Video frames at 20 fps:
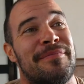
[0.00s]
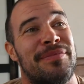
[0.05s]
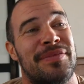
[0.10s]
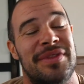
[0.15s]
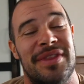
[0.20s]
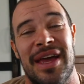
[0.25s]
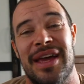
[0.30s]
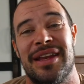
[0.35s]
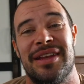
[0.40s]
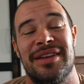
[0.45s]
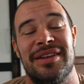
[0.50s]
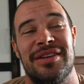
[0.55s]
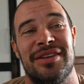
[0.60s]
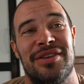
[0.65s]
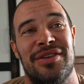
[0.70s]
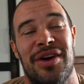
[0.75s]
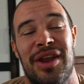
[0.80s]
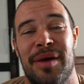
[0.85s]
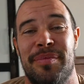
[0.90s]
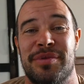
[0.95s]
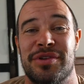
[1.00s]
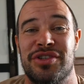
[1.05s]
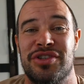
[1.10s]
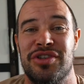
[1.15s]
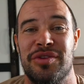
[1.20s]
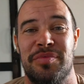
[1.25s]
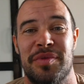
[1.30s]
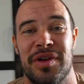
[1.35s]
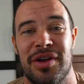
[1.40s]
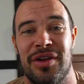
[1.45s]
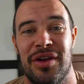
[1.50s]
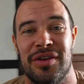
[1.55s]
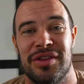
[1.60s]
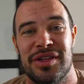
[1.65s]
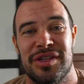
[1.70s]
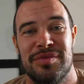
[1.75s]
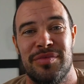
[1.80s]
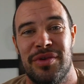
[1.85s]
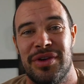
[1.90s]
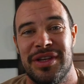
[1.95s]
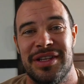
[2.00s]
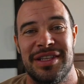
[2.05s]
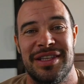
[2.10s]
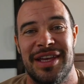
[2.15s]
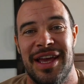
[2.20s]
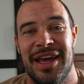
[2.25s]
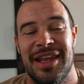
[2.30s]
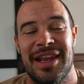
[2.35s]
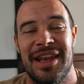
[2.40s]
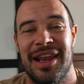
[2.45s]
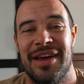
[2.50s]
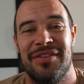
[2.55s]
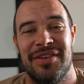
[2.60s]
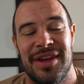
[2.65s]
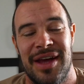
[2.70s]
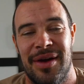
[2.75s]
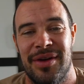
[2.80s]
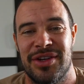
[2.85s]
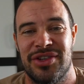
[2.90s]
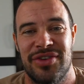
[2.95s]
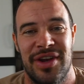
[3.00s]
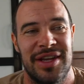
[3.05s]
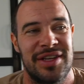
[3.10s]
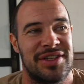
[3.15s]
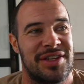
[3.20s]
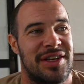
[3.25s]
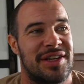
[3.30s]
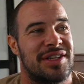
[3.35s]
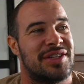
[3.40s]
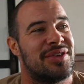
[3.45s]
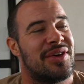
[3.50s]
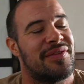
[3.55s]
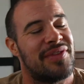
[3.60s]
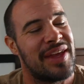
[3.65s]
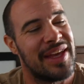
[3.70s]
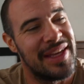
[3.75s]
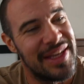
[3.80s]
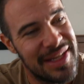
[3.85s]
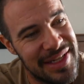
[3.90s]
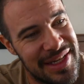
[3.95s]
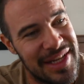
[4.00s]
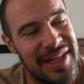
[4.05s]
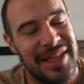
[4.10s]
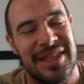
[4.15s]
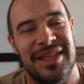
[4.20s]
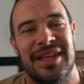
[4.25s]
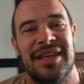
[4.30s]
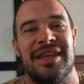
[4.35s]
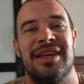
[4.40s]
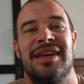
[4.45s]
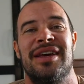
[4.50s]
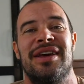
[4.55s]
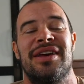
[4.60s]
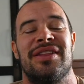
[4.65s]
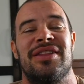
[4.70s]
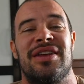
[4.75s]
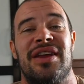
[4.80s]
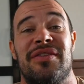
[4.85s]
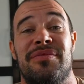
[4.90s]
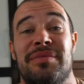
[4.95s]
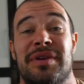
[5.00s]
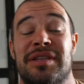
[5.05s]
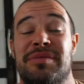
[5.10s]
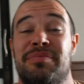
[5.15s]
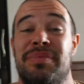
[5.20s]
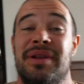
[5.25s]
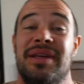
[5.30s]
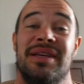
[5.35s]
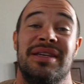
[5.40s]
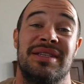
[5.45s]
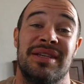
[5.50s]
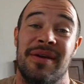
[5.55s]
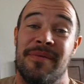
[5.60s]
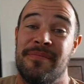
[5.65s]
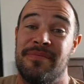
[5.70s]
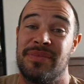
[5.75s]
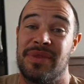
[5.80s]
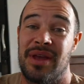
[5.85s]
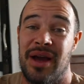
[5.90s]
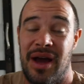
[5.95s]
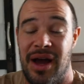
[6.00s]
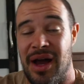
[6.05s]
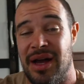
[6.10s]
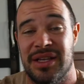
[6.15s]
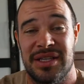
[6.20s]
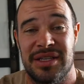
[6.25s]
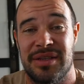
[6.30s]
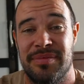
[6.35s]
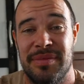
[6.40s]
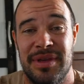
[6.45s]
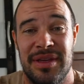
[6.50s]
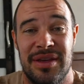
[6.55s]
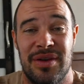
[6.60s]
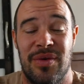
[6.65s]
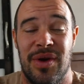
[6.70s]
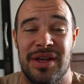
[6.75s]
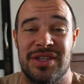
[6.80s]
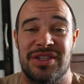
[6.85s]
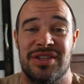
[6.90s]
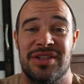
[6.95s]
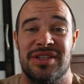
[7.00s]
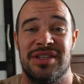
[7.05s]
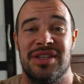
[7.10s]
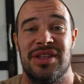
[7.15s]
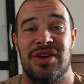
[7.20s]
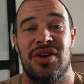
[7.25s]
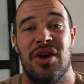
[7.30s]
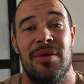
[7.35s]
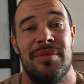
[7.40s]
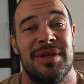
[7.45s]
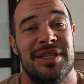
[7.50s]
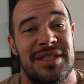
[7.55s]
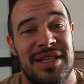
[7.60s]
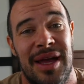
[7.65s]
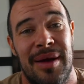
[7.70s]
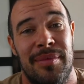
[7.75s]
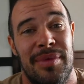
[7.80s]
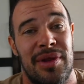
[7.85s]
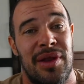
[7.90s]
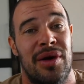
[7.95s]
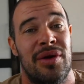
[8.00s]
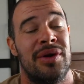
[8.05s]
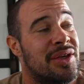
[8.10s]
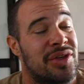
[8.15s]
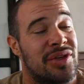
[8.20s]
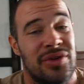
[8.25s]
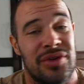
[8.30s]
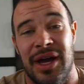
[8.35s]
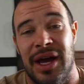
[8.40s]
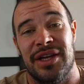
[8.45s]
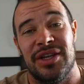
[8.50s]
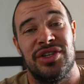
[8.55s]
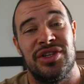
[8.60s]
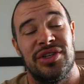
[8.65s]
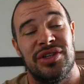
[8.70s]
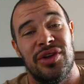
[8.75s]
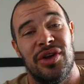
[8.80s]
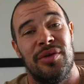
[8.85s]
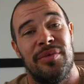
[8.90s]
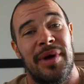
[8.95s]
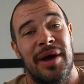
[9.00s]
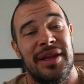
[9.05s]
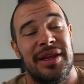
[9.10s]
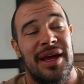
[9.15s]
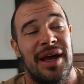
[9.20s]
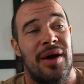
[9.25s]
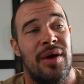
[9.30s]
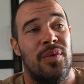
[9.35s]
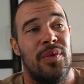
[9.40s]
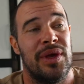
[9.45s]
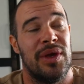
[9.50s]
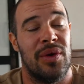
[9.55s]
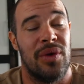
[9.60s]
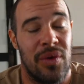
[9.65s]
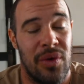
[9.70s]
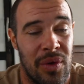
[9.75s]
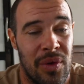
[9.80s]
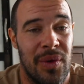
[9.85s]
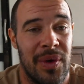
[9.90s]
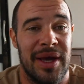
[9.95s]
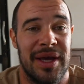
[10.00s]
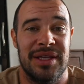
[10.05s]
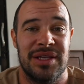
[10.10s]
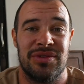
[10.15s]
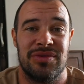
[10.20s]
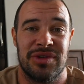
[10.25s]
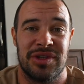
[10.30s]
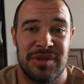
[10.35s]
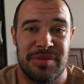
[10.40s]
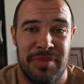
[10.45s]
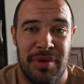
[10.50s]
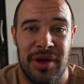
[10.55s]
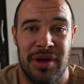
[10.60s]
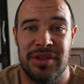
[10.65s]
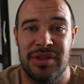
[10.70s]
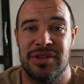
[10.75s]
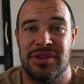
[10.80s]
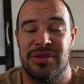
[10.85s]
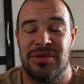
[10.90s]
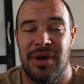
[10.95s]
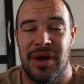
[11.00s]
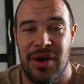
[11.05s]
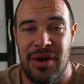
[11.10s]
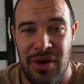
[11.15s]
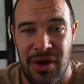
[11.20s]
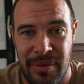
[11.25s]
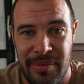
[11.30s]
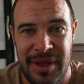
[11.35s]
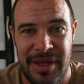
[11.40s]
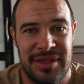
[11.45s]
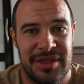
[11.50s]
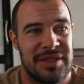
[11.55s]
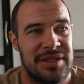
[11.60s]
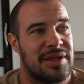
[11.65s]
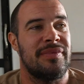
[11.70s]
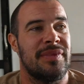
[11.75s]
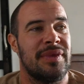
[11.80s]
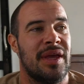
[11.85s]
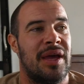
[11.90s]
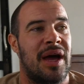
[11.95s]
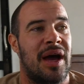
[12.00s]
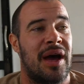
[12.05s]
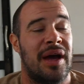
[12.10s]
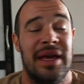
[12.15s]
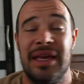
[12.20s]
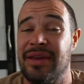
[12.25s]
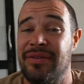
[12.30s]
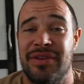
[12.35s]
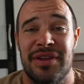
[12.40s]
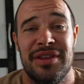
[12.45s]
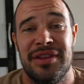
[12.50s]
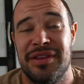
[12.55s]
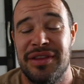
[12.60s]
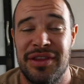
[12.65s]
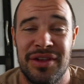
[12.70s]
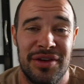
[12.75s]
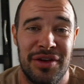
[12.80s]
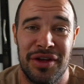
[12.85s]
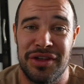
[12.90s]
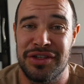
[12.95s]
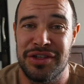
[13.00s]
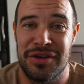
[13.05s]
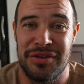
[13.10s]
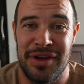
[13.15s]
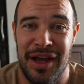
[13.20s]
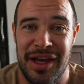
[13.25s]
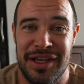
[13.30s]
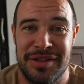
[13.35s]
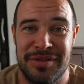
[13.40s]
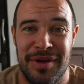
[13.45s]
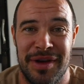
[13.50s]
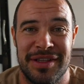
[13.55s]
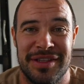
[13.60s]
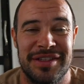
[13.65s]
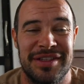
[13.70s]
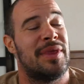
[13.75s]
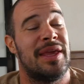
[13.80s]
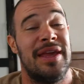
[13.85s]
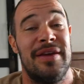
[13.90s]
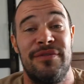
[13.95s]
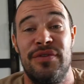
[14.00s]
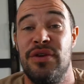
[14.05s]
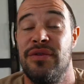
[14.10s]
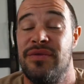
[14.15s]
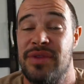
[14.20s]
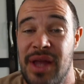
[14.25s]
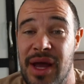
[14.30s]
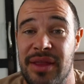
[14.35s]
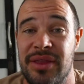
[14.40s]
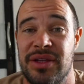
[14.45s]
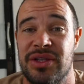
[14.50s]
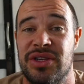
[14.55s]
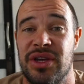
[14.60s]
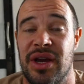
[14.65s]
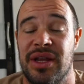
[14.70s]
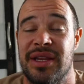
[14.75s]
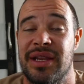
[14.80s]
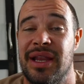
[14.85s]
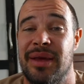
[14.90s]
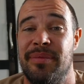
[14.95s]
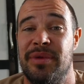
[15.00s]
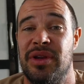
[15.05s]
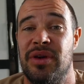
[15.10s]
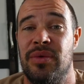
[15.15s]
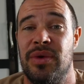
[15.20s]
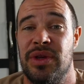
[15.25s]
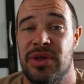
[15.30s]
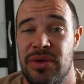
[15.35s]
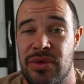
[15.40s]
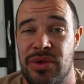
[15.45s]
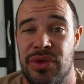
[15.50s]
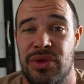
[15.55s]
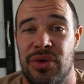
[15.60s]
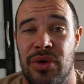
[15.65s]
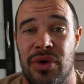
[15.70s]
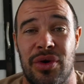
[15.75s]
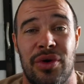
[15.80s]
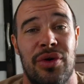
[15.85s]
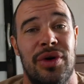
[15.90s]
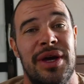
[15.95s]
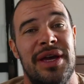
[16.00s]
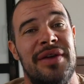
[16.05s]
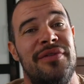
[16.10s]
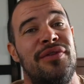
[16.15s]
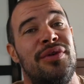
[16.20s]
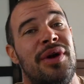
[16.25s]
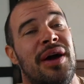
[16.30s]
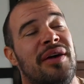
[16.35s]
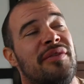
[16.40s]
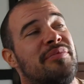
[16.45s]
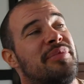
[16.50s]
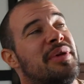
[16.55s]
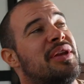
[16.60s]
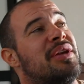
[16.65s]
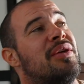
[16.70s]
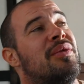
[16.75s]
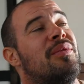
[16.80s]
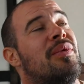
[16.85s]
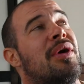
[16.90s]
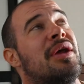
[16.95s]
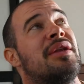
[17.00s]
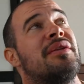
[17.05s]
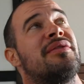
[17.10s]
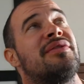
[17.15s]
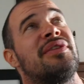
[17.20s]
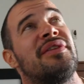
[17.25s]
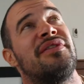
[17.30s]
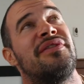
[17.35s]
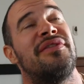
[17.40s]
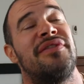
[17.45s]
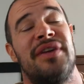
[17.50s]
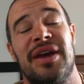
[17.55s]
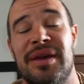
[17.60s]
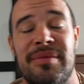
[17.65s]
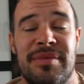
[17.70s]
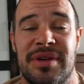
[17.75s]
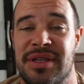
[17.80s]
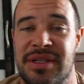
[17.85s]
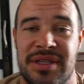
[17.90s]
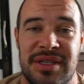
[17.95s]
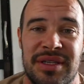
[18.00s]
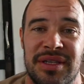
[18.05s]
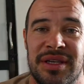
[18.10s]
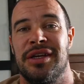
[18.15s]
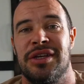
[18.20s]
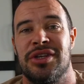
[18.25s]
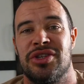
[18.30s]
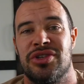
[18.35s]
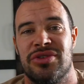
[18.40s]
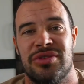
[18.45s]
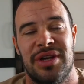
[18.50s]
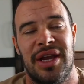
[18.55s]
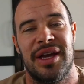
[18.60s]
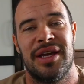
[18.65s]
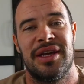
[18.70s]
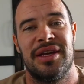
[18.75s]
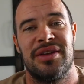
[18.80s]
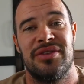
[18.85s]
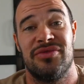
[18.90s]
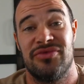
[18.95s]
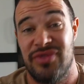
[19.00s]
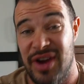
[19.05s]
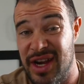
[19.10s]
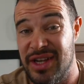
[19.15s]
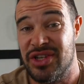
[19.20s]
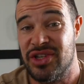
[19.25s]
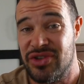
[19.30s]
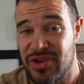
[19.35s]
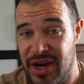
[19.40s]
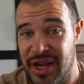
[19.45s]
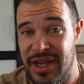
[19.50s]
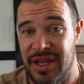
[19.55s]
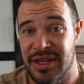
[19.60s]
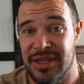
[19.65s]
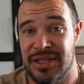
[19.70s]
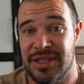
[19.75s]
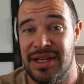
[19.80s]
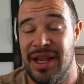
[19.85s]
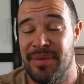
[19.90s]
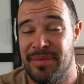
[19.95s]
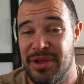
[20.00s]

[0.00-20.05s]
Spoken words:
then got up at stupid o'clock this morning to get an 11-hour train journey. So if there is anything that I've missed, please ask me questions in the comments down below. You guys should know by now, we always respond to our comments, even the not so nice ones. If you've done the journey, let me know what you thought. Or if you have been on one of the famous Sri Lankan red trains, let me